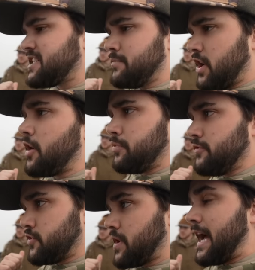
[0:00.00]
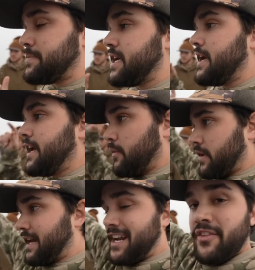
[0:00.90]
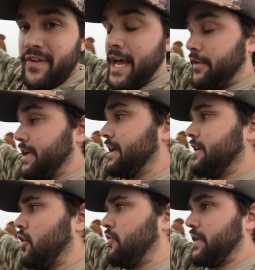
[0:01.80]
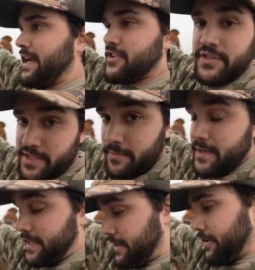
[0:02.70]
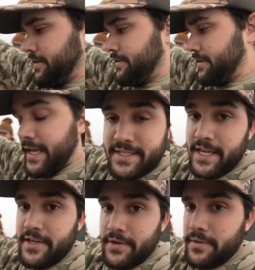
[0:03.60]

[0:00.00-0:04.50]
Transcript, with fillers: some dog proof traps, and we're gonna head to the valley and hopefully catch us some dinner. Yeah, stay tuned.